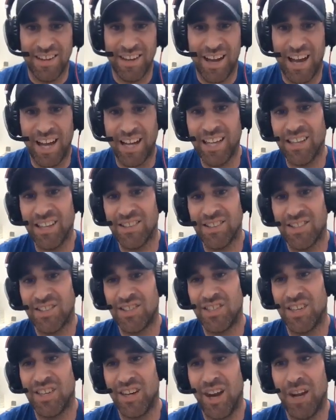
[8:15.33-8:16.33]
I can
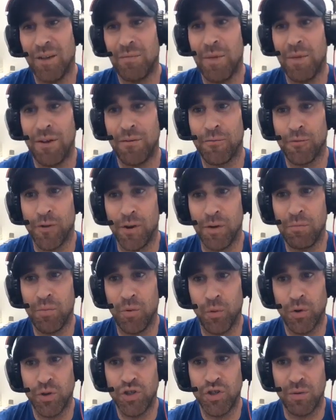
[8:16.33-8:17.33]
sit on my front
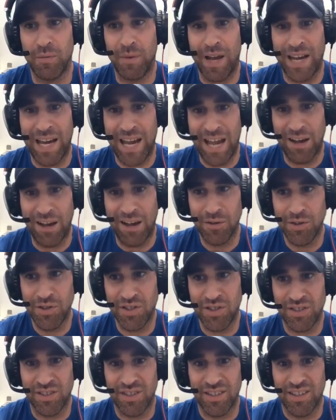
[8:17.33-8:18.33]
porch at my
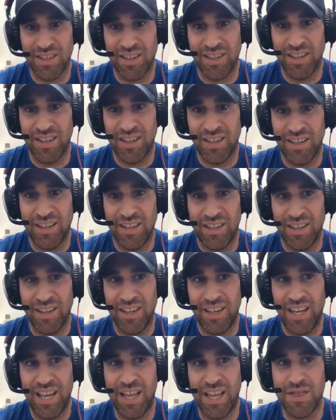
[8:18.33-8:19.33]
house
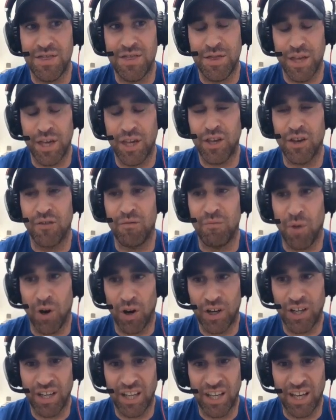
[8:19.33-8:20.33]
and think of
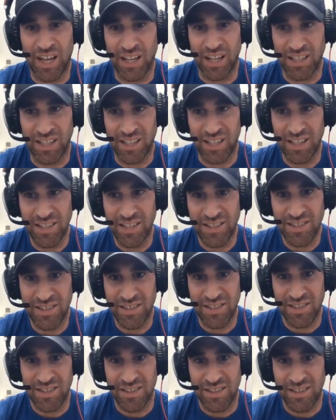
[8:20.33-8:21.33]
marketing ideas